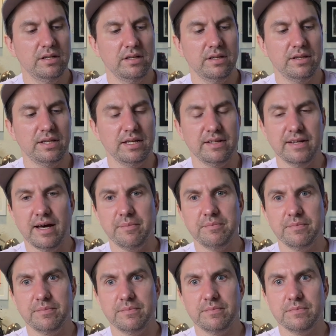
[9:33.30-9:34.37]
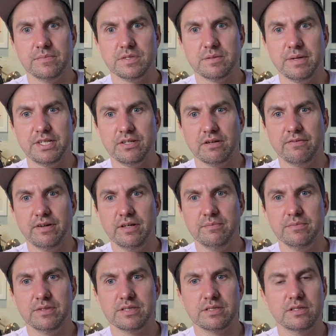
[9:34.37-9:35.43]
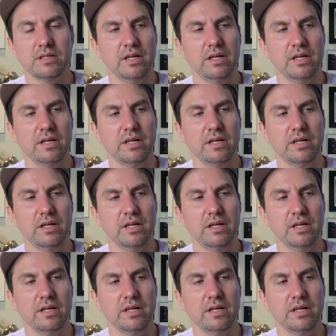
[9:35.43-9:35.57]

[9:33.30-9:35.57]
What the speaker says: the Adapt symmetric frames,